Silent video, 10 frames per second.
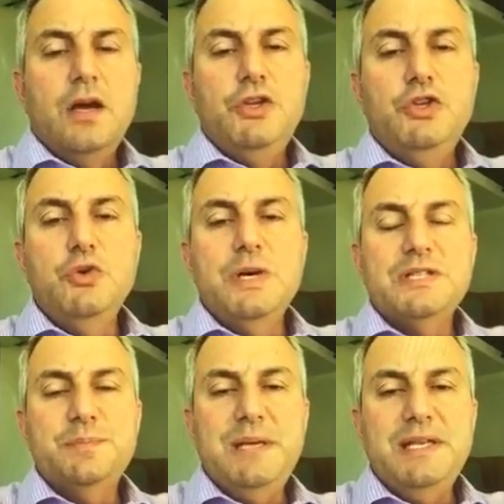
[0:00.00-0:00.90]

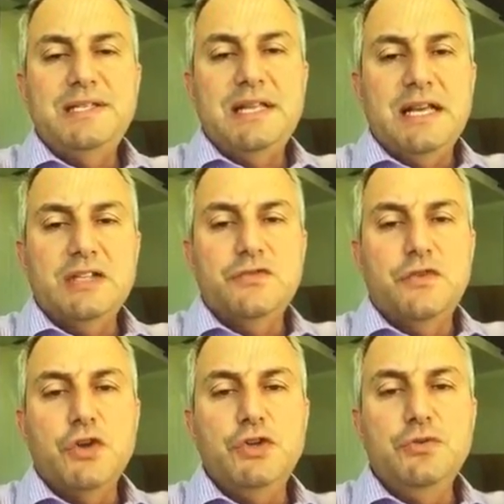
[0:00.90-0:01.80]
USP stands
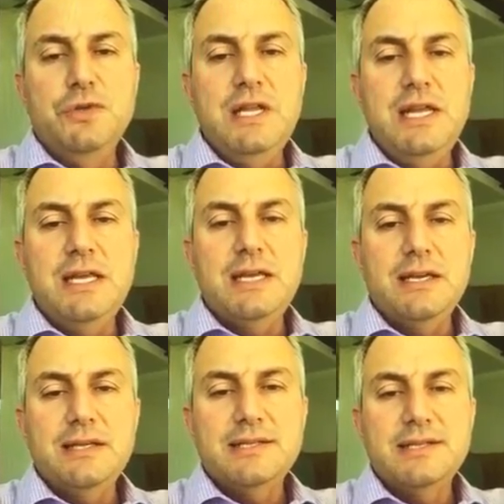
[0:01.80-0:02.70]
for unique
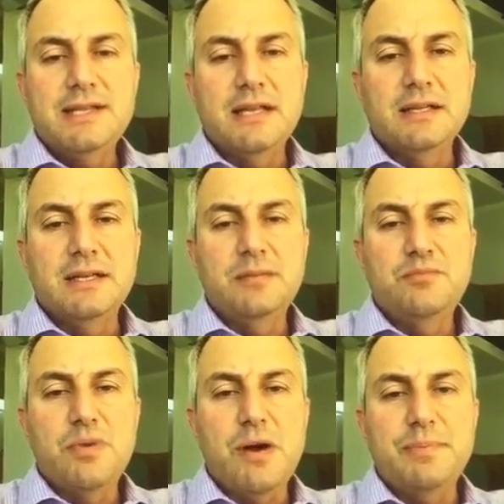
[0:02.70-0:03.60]

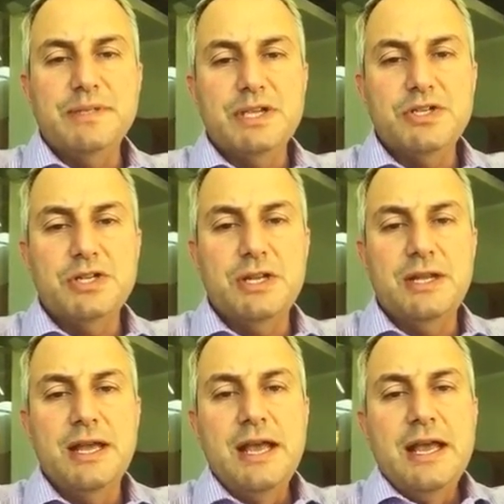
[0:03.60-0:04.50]
selling
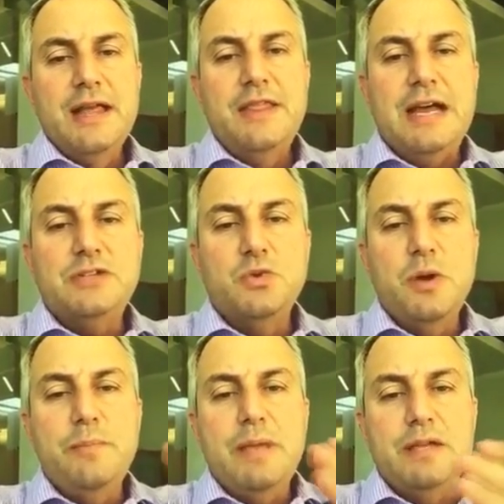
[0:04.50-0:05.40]
proposition. That's
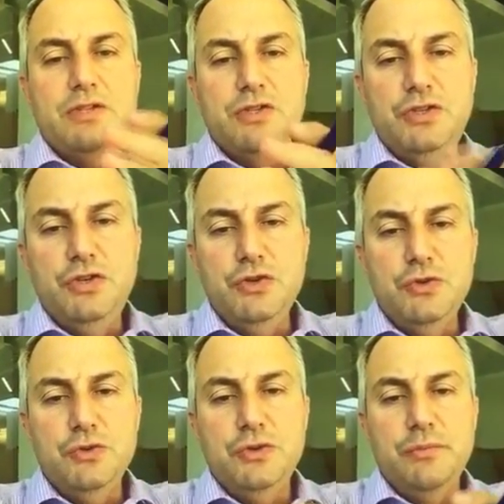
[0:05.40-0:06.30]
what makes
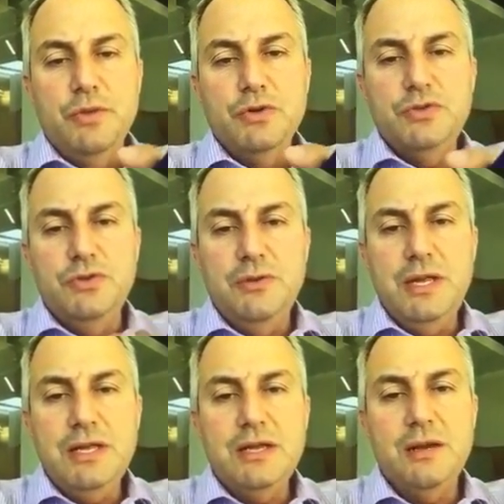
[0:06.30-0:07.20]
you the most
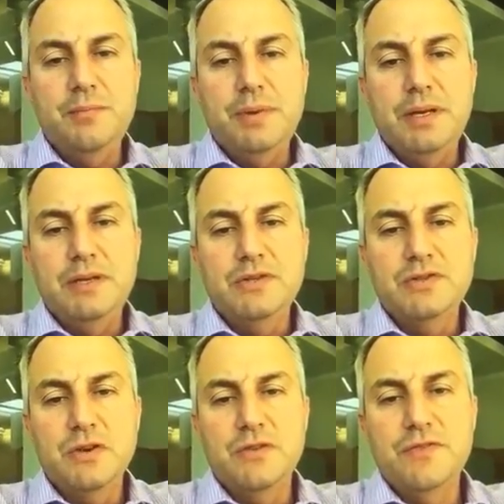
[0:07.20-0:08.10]
unique company to
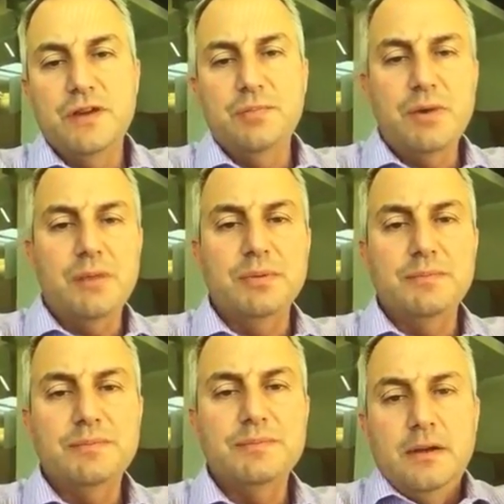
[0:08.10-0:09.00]
solve their problem.